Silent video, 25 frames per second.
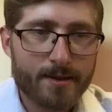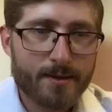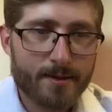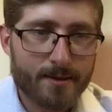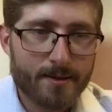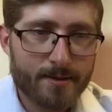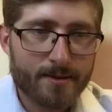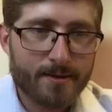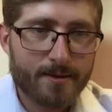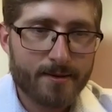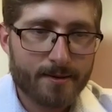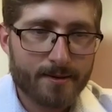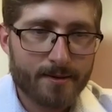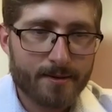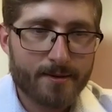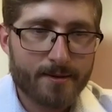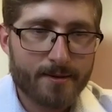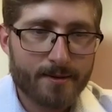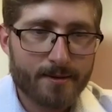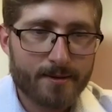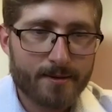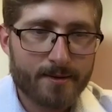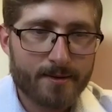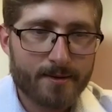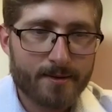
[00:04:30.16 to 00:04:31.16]

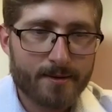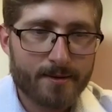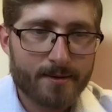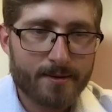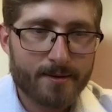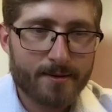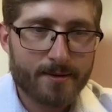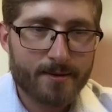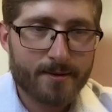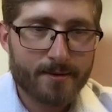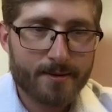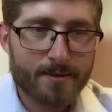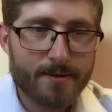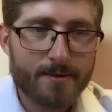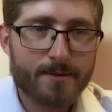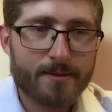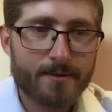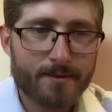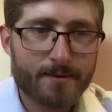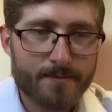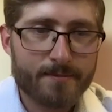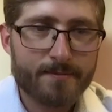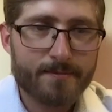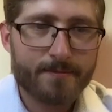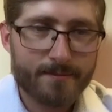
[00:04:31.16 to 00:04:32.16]

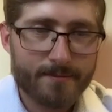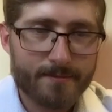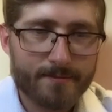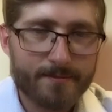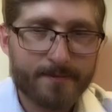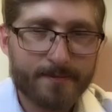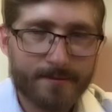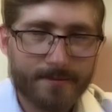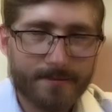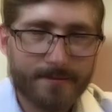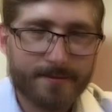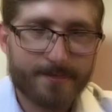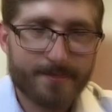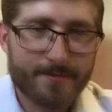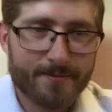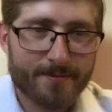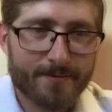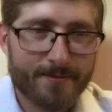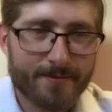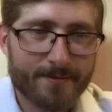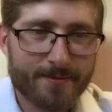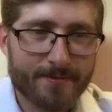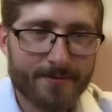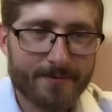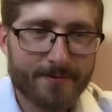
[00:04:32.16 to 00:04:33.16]
(not speaking)